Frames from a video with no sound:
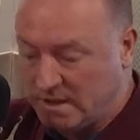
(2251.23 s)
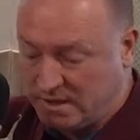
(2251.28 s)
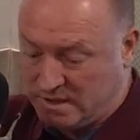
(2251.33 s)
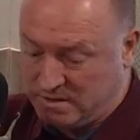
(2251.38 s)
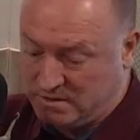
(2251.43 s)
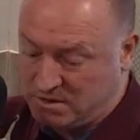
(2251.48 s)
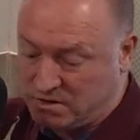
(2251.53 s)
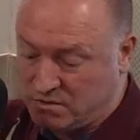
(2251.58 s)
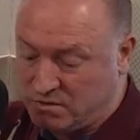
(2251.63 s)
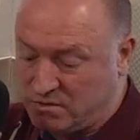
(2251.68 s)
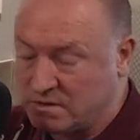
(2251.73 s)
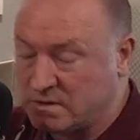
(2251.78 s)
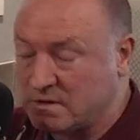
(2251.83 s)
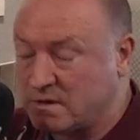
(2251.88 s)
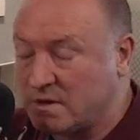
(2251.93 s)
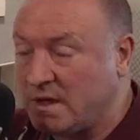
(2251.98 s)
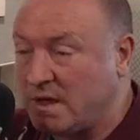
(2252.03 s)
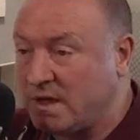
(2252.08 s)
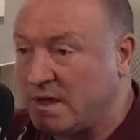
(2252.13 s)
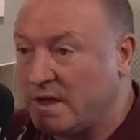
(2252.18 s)
And as soon
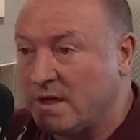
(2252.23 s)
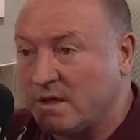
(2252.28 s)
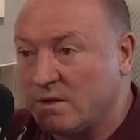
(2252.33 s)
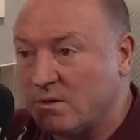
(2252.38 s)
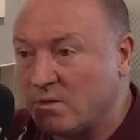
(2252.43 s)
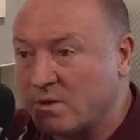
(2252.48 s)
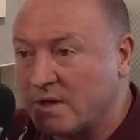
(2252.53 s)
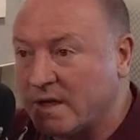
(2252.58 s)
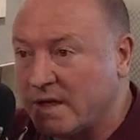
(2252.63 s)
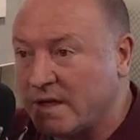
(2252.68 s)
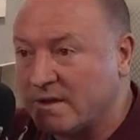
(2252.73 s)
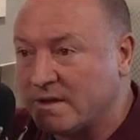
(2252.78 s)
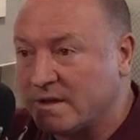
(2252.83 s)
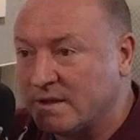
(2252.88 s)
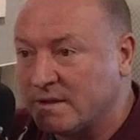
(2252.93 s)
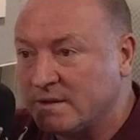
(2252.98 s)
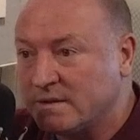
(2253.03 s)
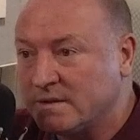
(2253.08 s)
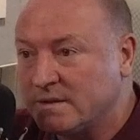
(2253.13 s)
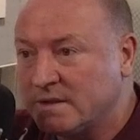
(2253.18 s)
as I heard okay,
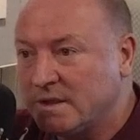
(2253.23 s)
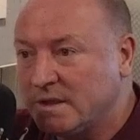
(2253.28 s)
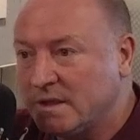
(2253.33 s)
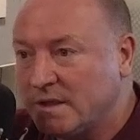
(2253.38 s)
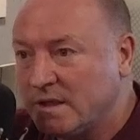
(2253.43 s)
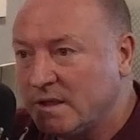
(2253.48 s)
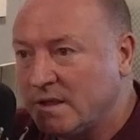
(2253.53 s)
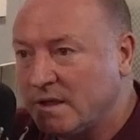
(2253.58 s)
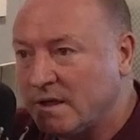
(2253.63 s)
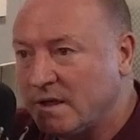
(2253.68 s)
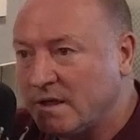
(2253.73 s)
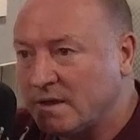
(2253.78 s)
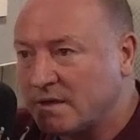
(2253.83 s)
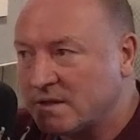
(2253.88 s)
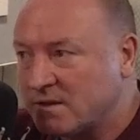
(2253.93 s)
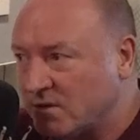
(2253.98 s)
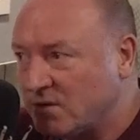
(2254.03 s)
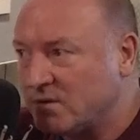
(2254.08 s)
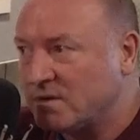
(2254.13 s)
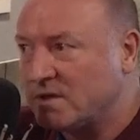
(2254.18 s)
then I
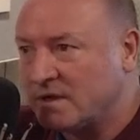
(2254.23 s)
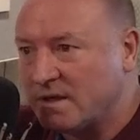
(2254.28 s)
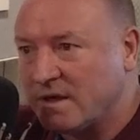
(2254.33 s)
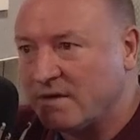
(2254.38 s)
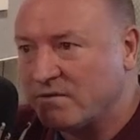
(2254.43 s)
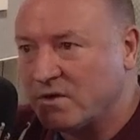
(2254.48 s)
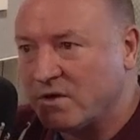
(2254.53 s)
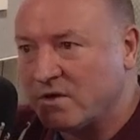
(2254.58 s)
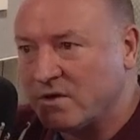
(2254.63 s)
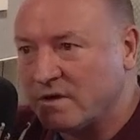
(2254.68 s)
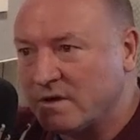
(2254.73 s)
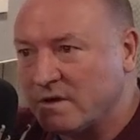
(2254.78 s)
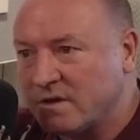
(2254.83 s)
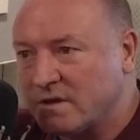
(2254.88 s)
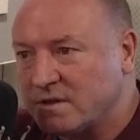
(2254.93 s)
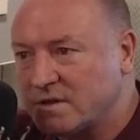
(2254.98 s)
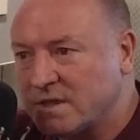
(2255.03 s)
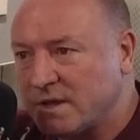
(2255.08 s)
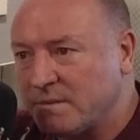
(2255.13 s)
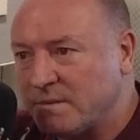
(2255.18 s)
thought that I've got a,
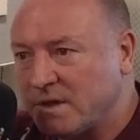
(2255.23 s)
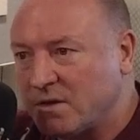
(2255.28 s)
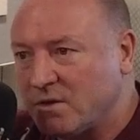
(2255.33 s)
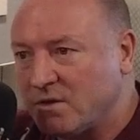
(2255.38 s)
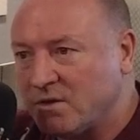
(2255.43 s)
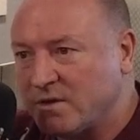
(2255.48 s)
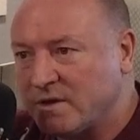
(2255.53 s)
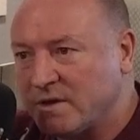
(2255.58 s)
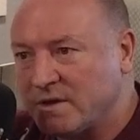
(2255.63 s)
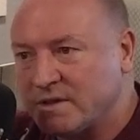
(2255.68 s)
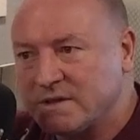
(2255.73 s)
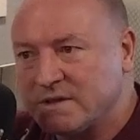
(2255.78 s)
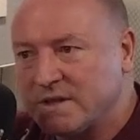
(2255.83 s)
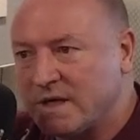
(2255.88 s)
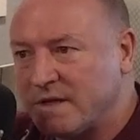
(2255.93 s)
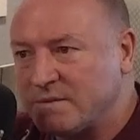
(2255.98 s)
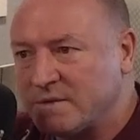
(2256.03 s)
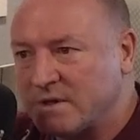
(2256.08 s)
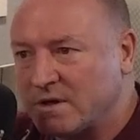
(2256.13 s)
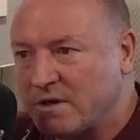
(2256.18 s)
a stammy corner. It's
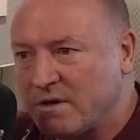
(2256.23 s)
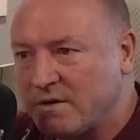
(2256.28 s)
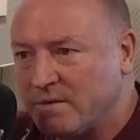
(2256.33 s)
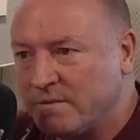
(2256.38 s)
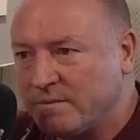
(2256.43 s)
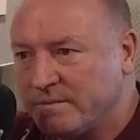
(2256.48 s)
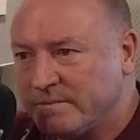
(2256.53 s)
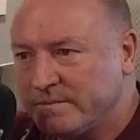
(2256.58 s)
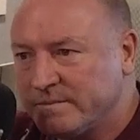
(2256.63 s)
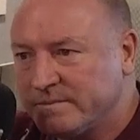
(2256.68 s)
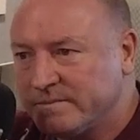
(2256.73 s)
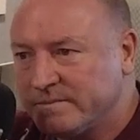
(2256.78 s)
time to go.